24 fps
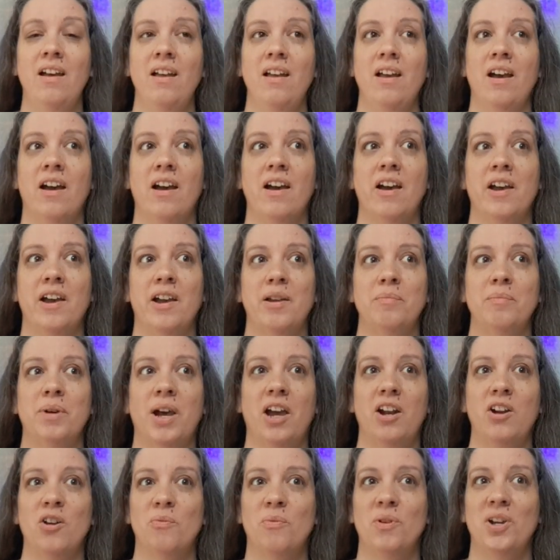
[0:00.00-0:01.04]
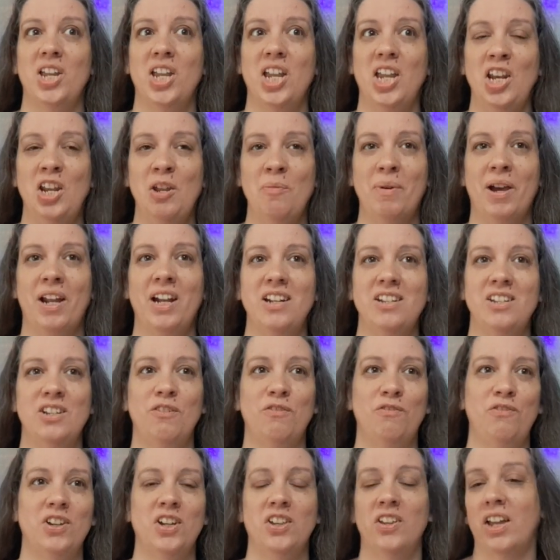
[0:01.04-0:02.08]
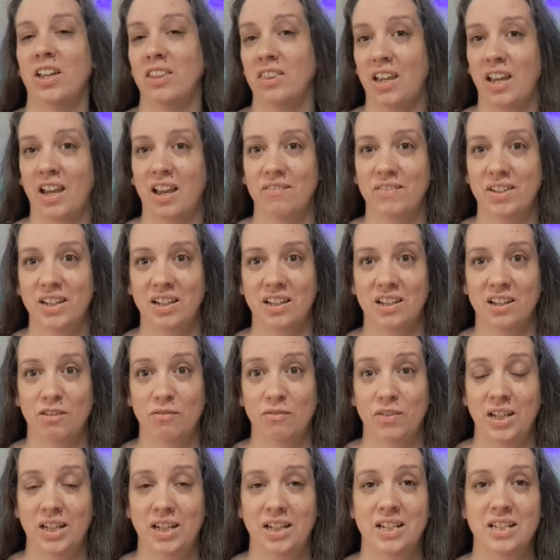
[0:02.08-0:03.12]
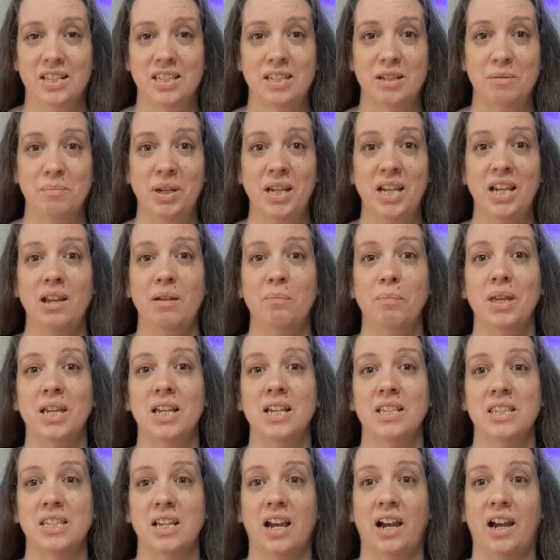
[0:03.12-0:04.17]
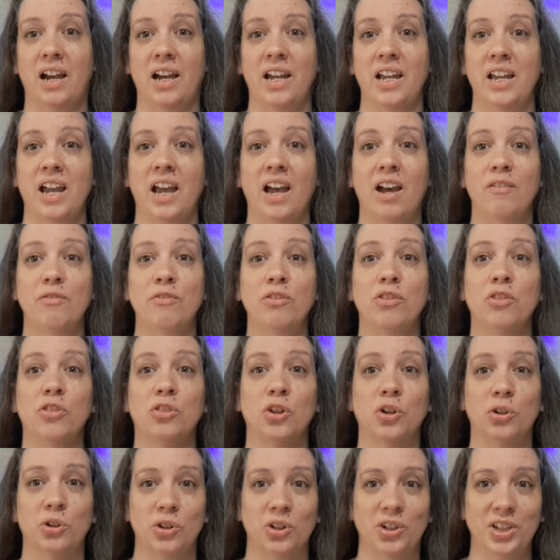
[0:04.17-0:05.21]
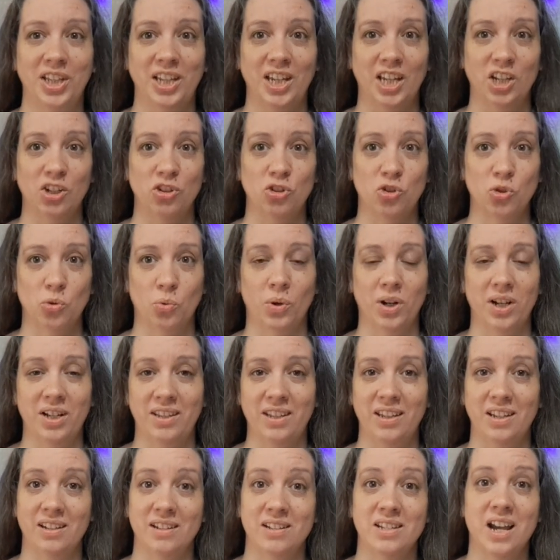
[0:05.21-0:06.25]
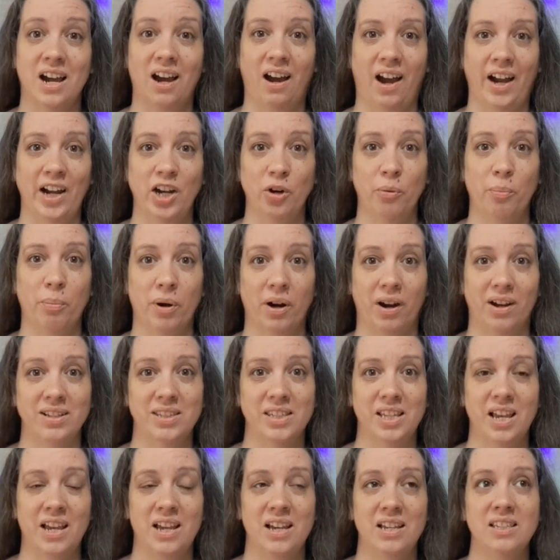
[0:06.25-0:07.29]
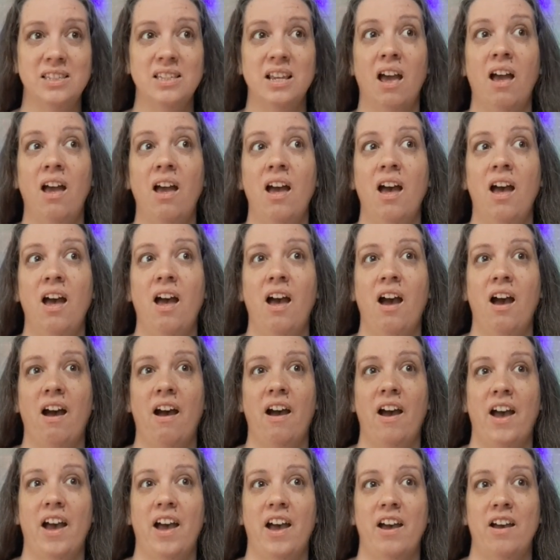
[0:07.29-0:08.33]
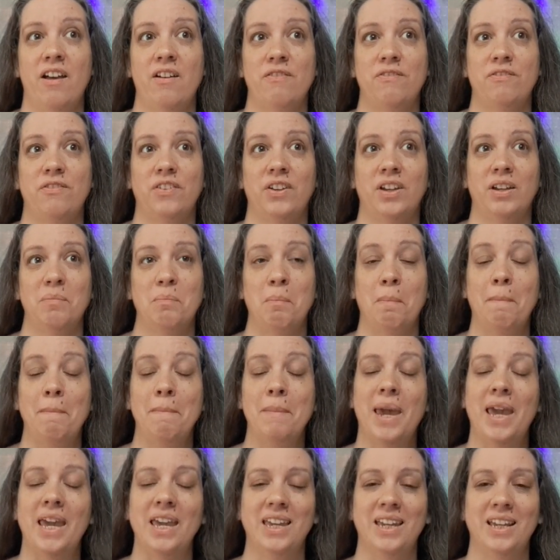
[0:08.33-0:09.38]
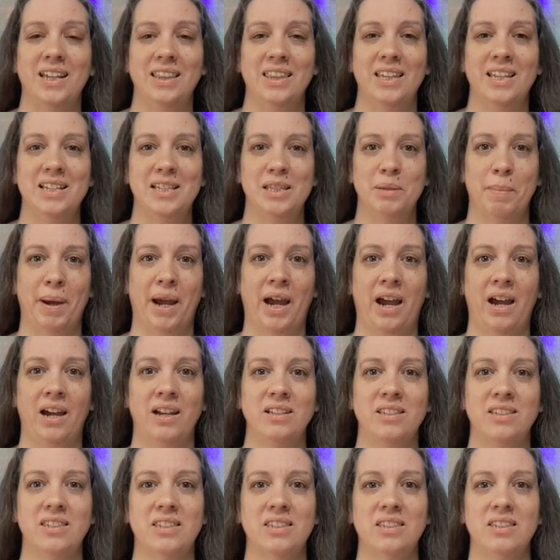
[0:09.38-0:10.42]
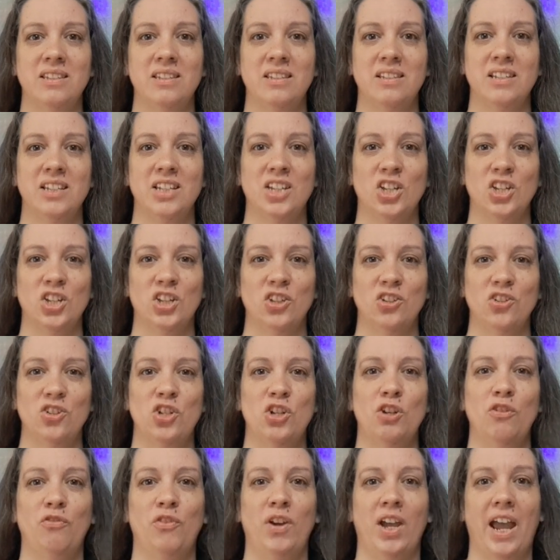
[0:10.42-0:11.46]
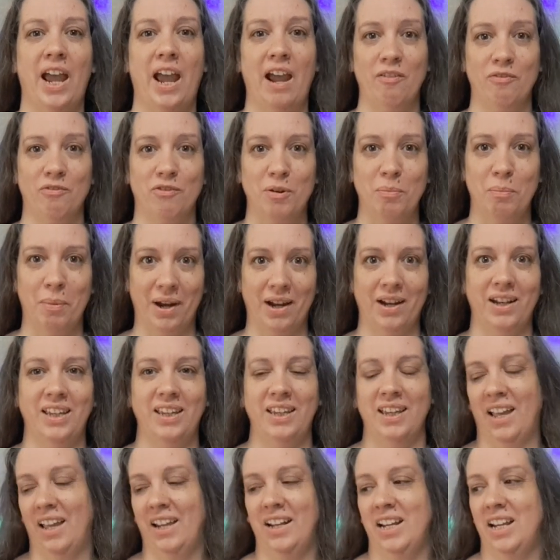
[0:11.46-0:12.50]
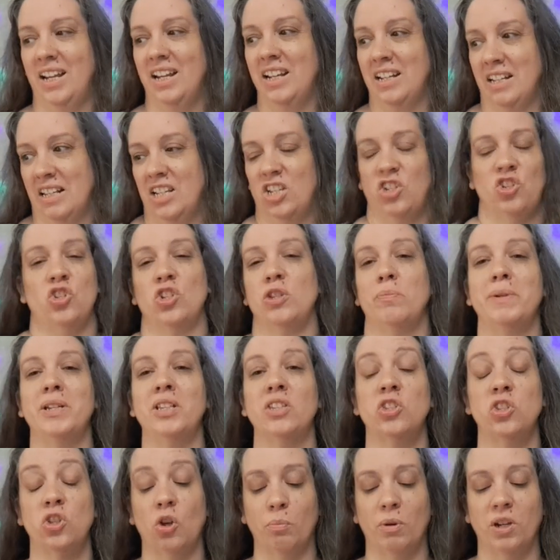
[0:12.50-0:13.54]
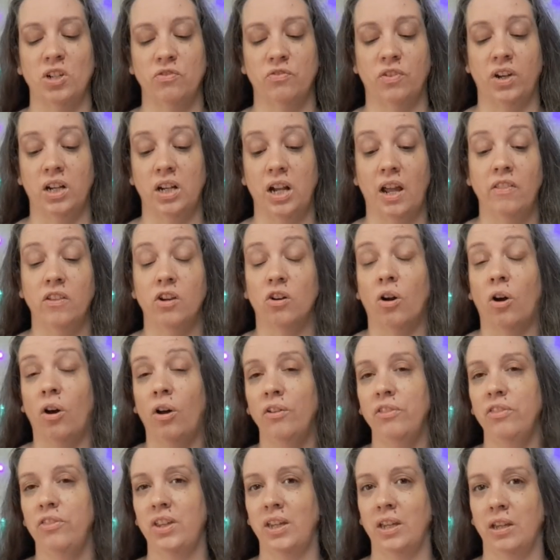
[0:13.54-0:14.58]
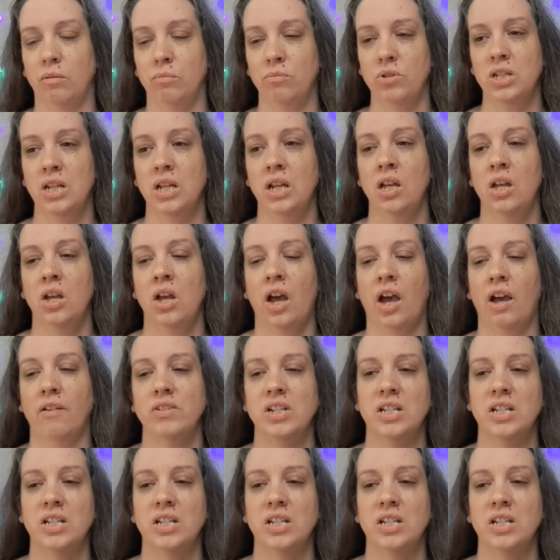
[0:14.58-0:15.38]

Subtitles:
I don't want anybody to feel like they have inconvenienced me, because I have thoroughly enjoyed the entire process of making these bats to fit everybody. And it's just been so much fun. And they're all themed. I've done